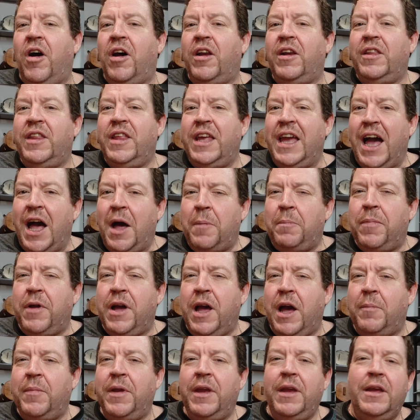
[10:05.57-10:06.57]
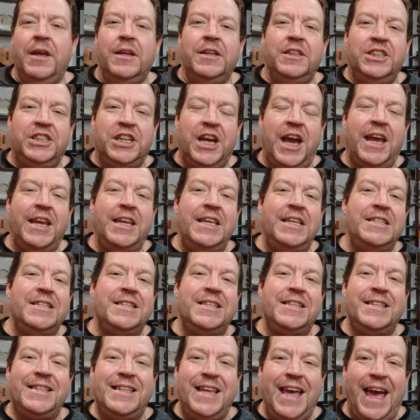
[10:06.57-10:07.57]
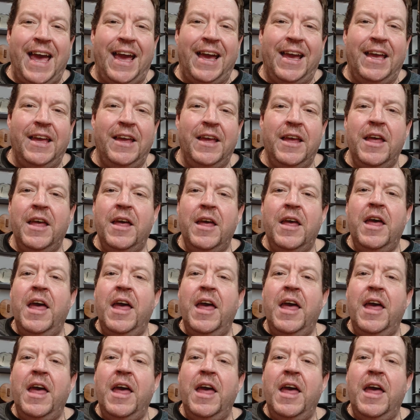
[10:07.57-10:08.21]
on the upcoming Chinese tech.